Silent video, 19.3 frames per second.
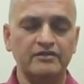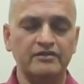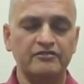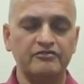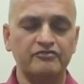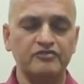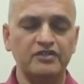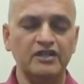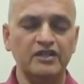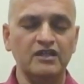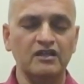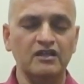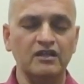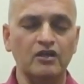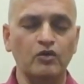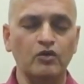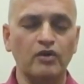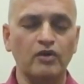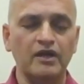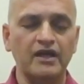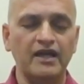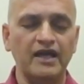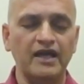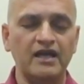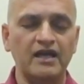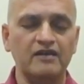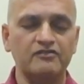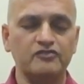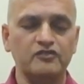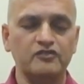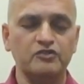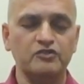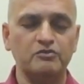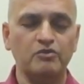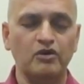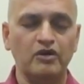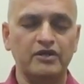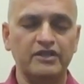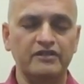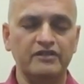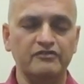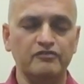Feel the lower half of the body